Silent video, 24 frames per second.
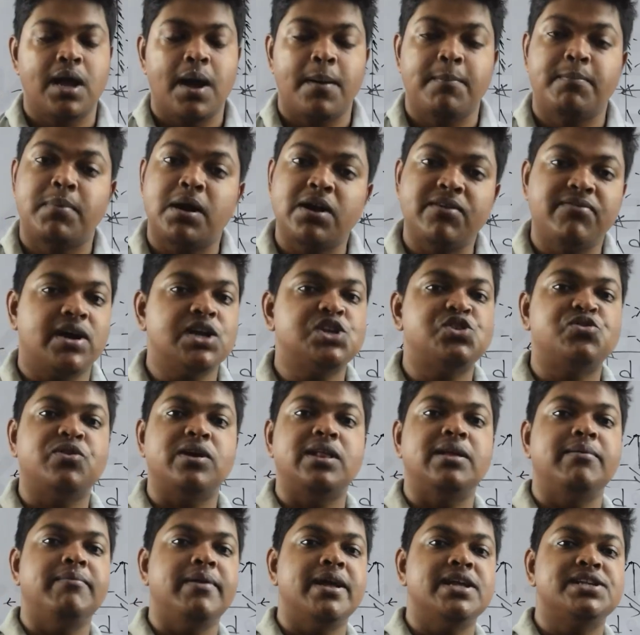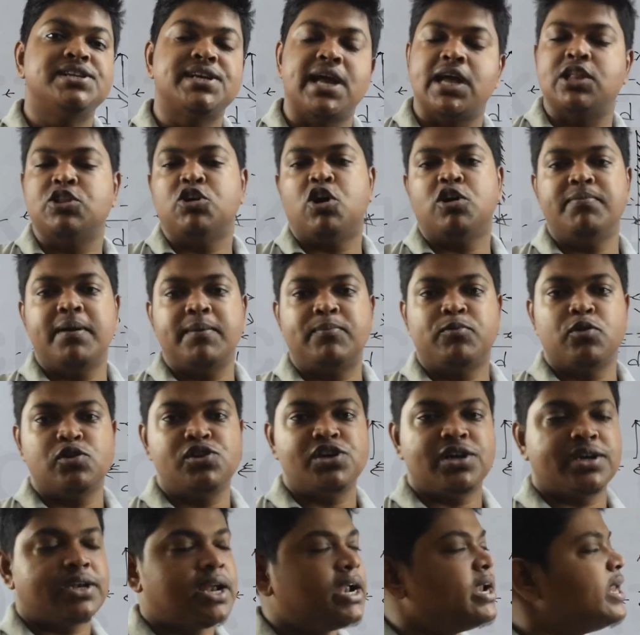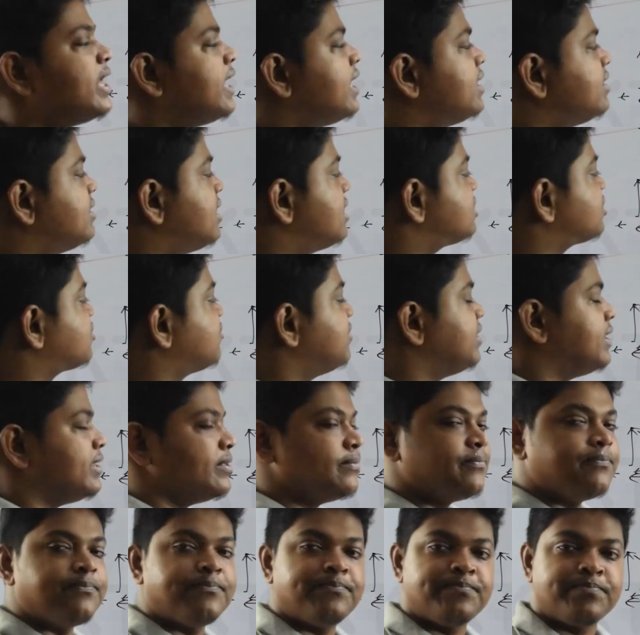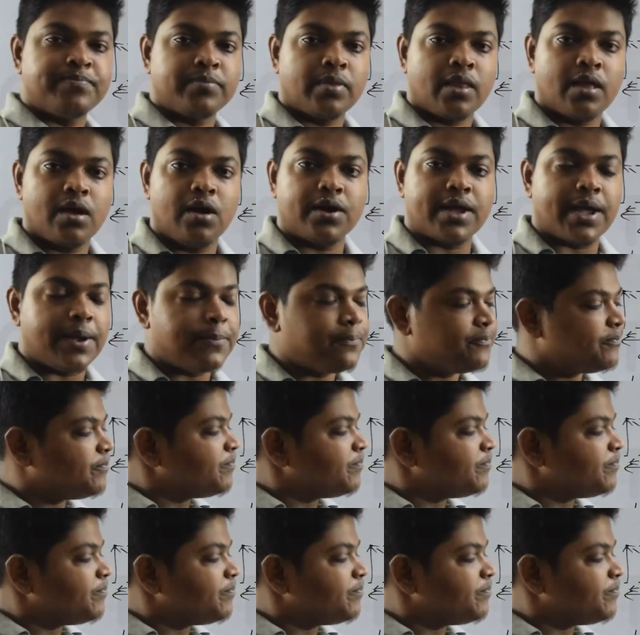But virtual image cannot be projected in the screen. Okay.